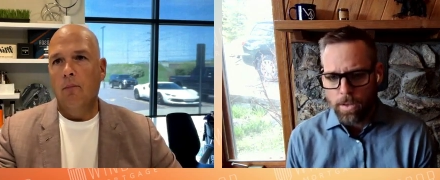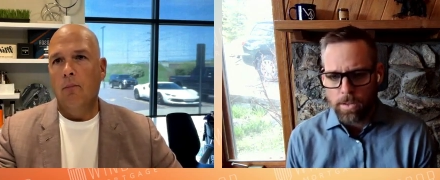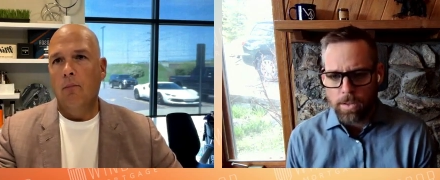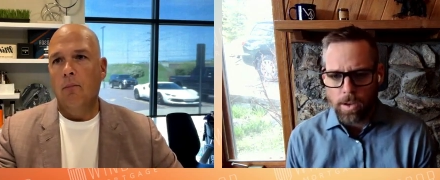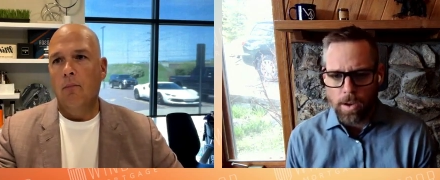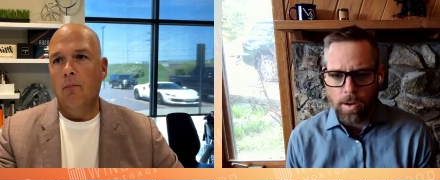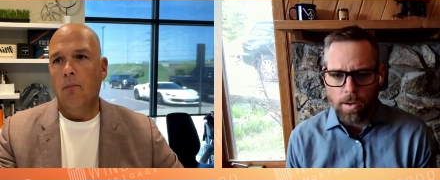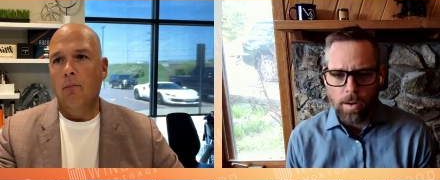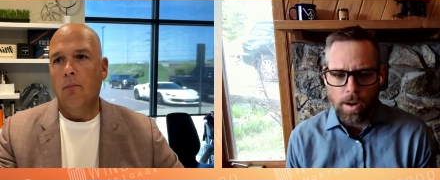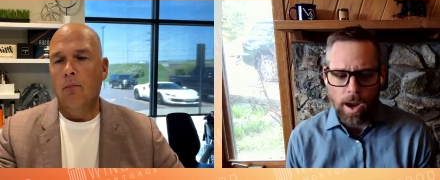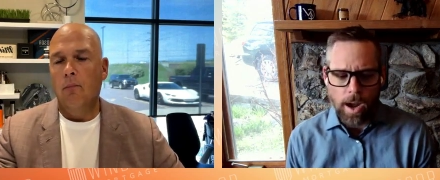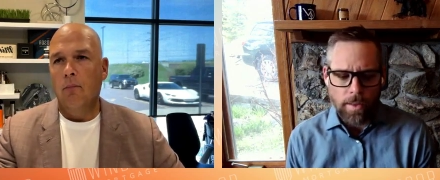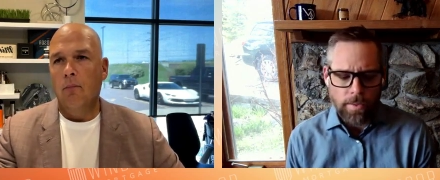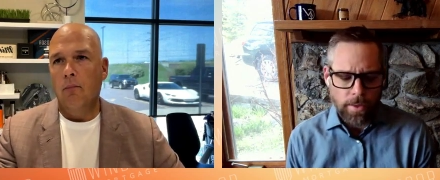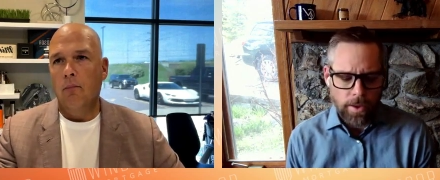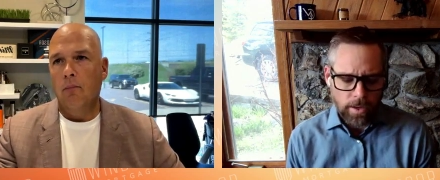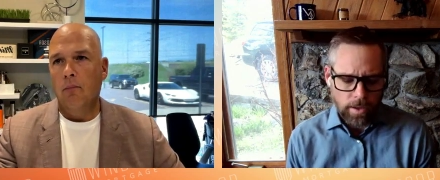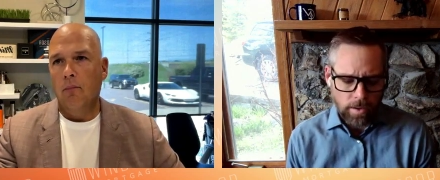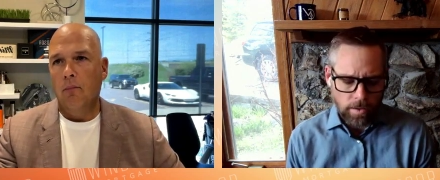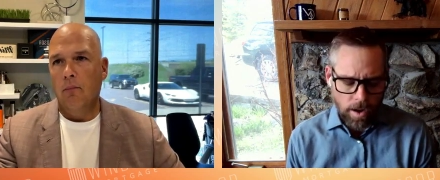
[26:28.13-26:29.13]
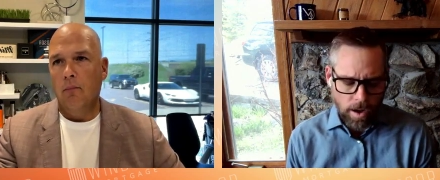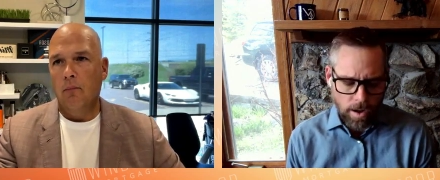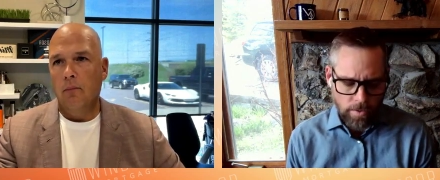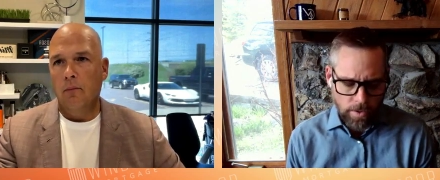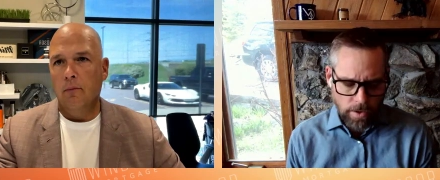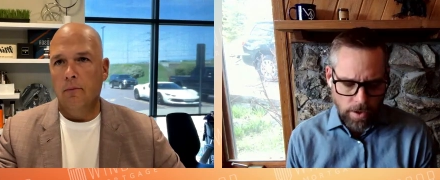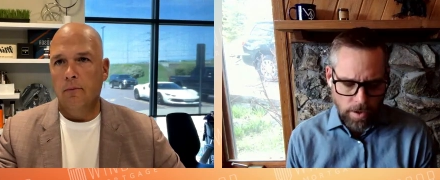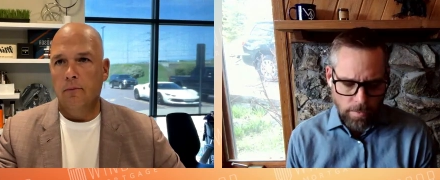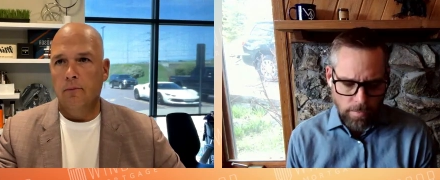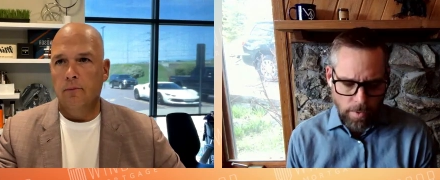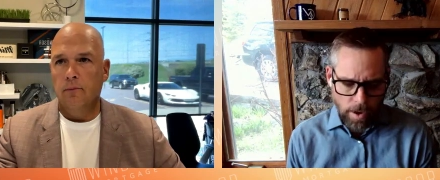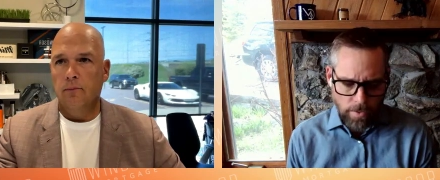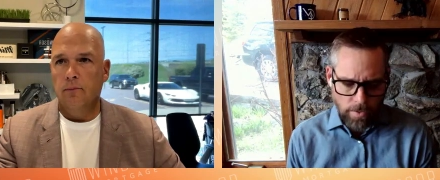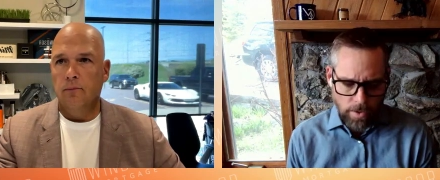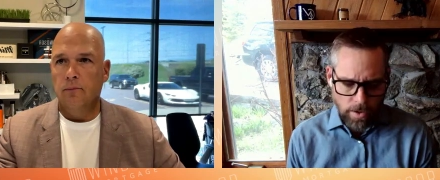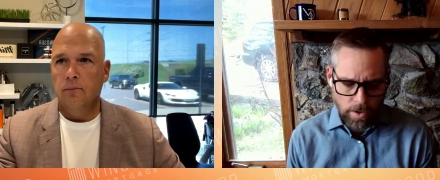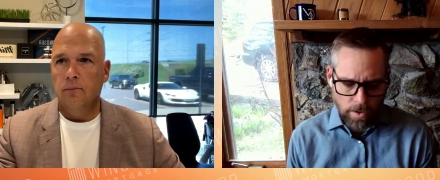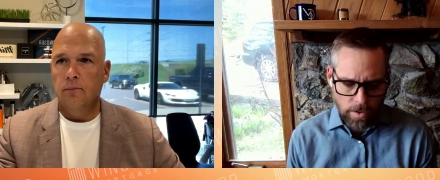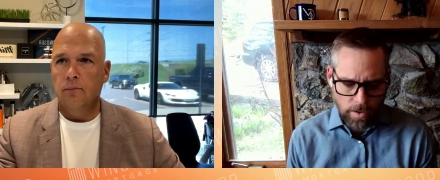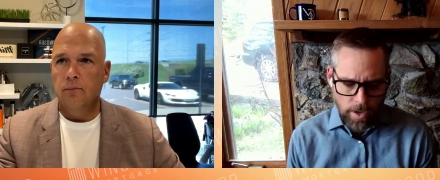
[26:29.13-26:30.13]
Speaker 1: So I think on the
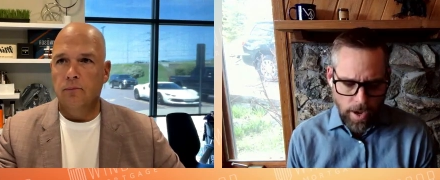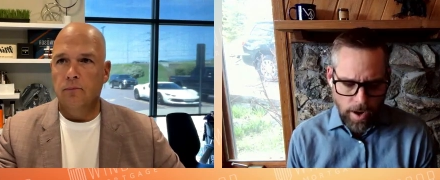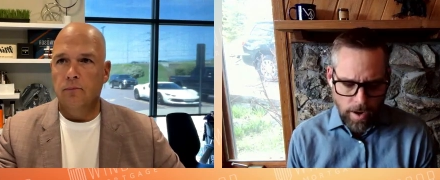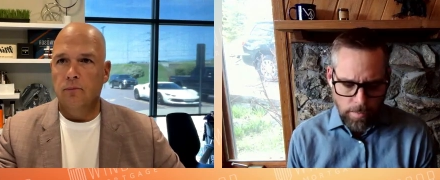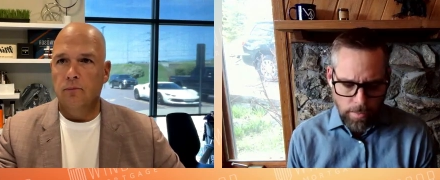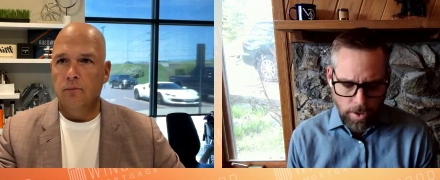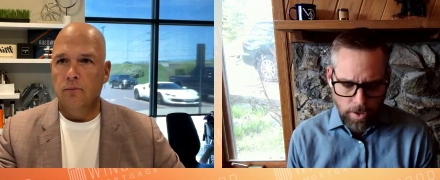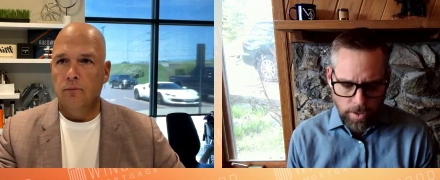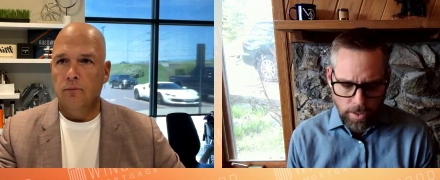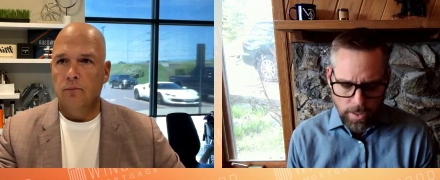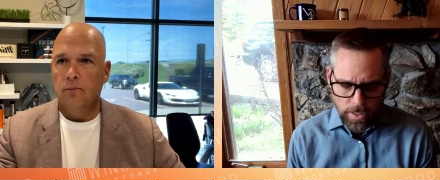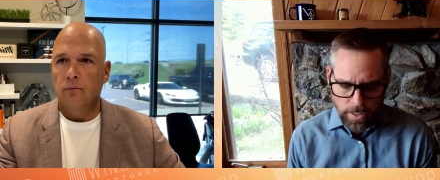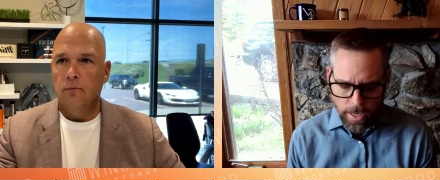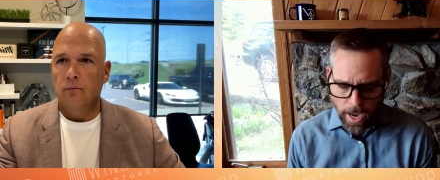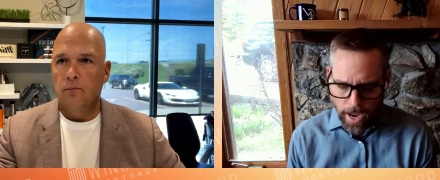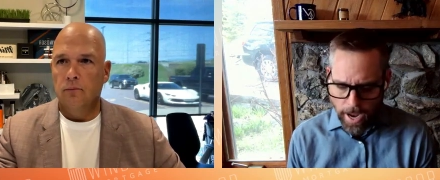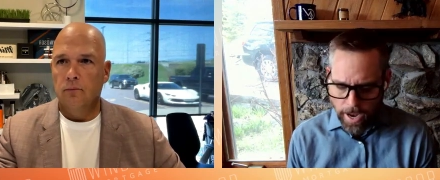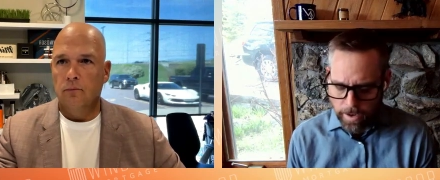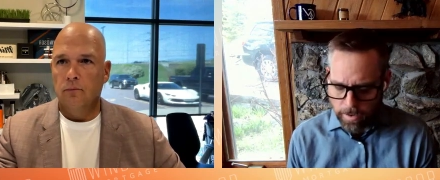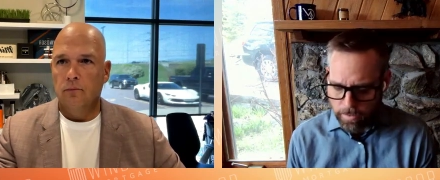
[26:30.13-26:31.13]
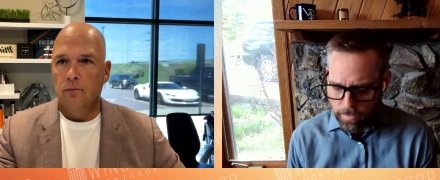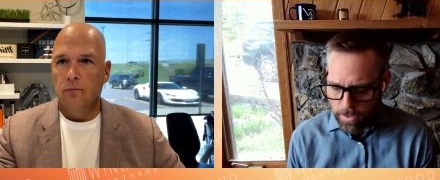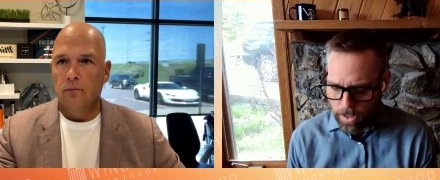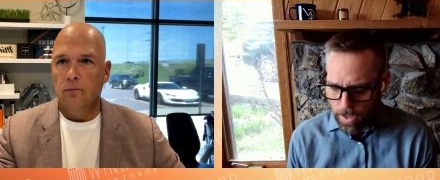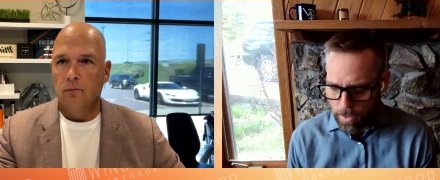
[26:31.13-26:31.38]
on the accountability side,